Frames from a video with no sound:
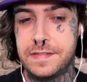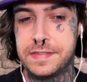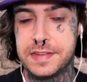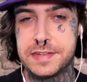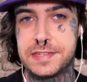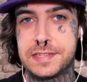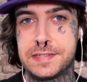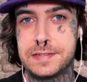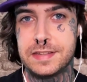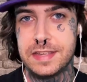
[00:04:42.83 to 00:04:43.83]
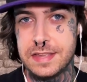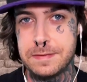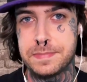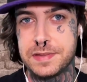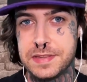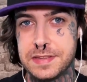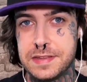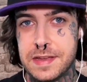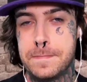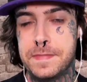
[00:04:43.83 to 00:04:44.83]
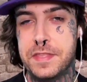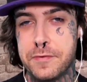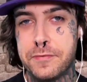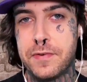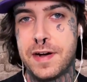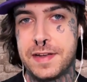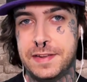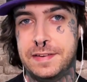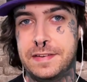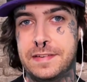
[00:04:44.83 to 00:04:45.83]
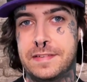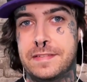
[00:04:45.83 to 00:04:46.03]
this EP defined